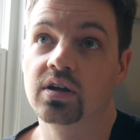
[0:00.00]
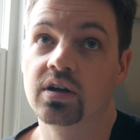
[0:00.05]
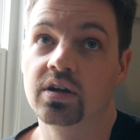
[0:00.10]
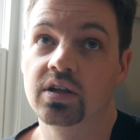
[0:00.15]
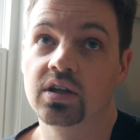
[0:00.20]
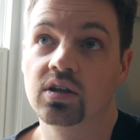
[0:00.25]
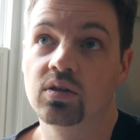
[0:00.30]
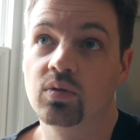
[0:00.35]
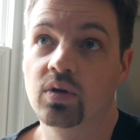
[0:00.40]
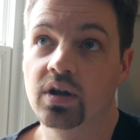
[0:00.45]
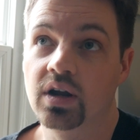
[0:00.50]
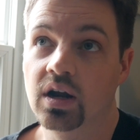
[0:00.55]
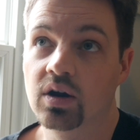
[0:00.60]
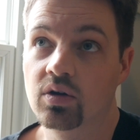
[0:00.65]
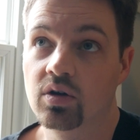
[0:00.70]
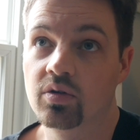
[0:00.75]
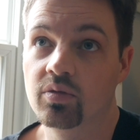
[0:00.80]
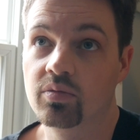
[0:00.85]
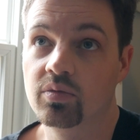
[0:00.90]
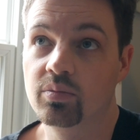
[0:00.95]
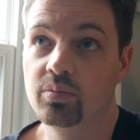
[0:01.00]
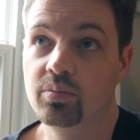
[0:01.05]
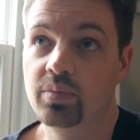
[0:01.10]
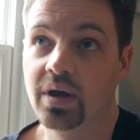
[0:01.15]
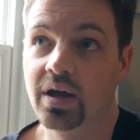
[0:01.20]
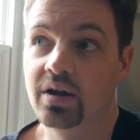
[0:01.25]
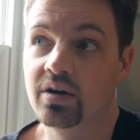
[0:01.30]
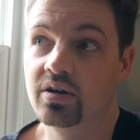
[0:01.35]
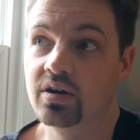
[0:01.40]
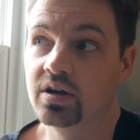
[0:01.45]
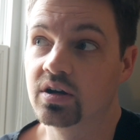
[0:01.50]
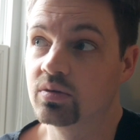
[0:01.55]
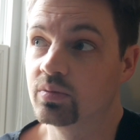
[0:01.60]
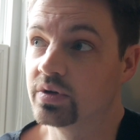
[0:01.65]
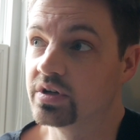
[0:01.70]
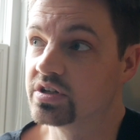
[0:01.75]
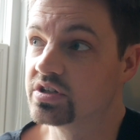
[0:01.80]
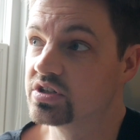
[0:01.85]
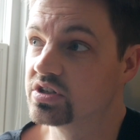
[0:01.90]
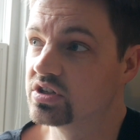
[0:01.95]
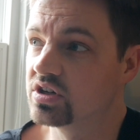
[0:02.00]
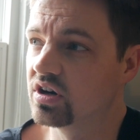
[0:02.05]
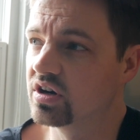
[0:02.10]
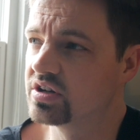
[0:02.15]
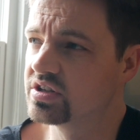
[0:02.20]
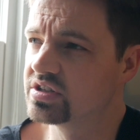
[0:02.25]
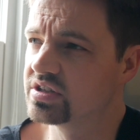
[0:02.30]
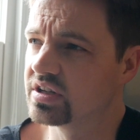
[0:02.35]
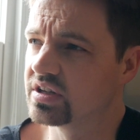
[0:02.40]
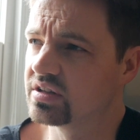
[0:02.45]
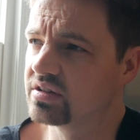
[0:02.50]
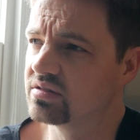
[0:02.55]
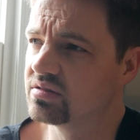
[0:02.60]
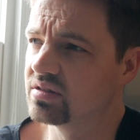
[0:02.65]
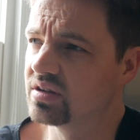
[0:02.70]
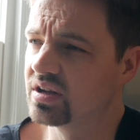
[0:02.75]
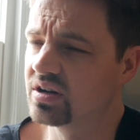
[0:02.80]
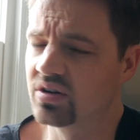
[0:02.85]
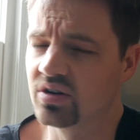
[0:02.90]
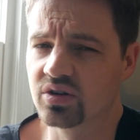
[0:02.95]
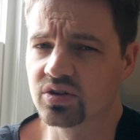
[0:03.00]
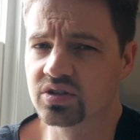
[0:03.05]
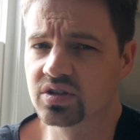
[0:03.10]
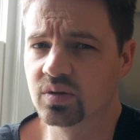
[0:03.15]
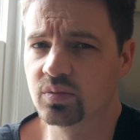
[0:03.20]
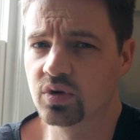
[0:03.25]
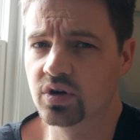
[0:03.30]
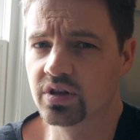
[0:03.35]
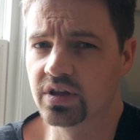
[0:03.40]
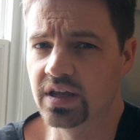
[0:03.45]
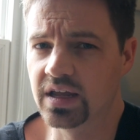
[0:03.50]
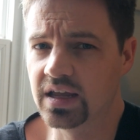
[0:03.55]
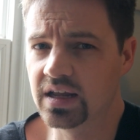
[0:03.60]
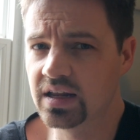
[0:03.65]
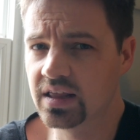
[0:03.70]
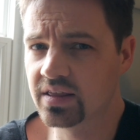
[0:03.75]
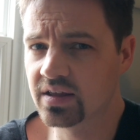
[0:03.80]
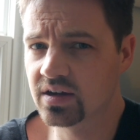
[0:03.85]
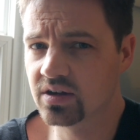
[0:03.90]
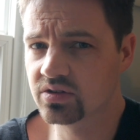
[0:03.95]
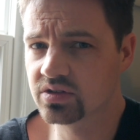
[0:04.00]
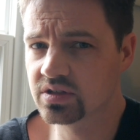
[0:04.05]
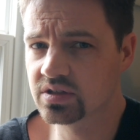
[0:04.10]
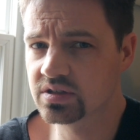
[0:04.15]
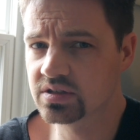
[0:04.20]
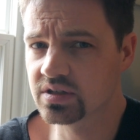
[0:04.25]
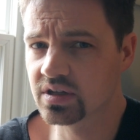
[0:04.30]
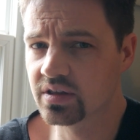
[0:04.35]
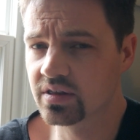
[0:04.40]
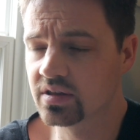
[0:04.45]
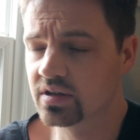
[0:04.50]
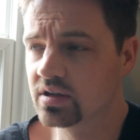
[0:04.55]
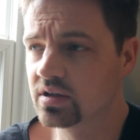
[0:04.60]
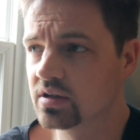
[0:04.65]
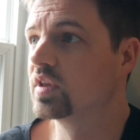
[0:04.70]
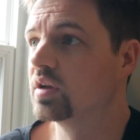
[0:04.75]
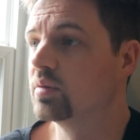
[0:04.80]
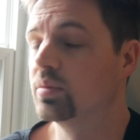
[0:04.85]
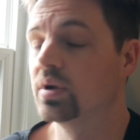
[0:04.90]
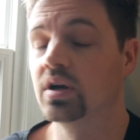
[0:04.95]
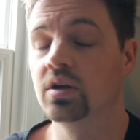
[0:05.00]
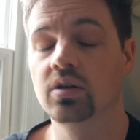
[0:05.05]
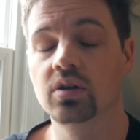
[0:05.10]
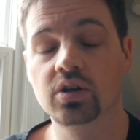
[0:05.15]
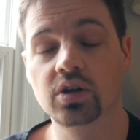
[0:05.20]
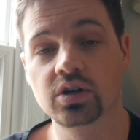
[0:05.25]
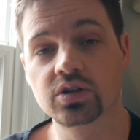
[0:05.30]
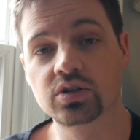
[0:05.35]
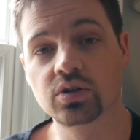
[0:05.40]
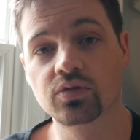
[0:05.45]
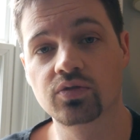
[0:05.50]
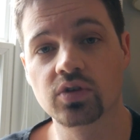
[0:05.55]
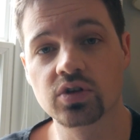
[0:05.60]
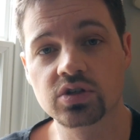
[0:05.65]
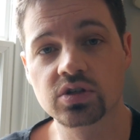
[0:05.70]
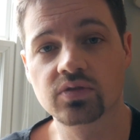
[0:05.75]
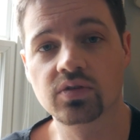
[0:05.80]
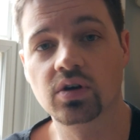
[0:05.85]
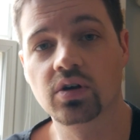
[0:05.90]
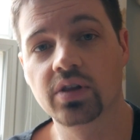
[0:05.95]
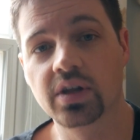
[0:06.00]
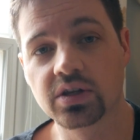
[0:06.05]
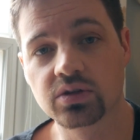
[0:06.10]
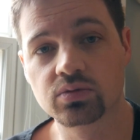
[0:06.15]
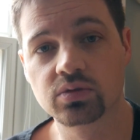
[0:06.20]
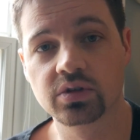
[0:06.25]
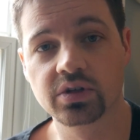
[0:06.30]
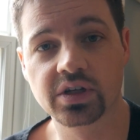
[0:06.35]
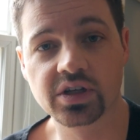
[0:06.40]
kilowatt hour battery, which starts at, I don't know, somewhere in the 80,000s, I think. But okay, so first of all, that's really